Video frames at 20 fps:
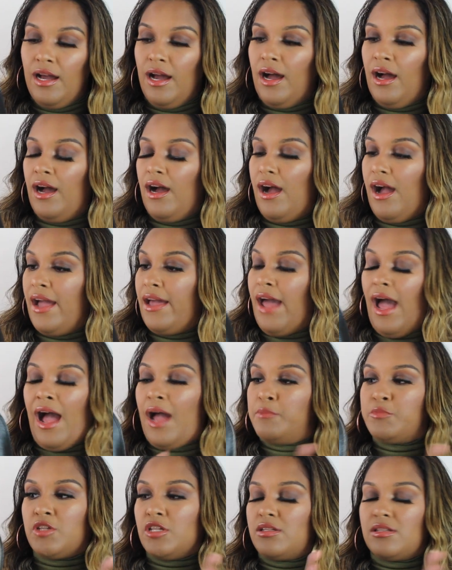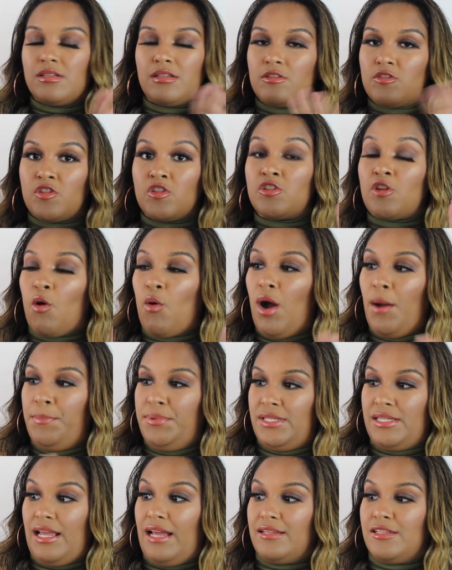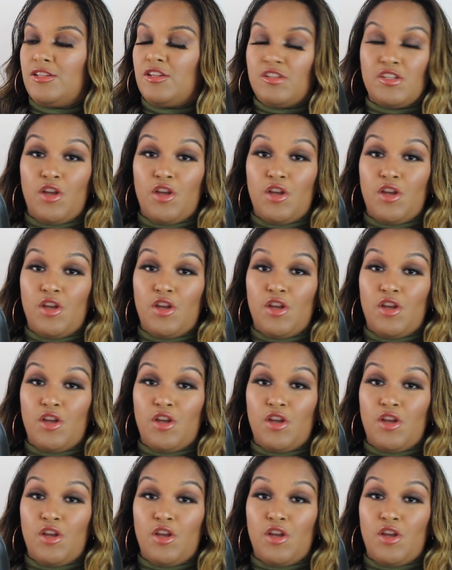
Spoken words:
I'm just so obsessed.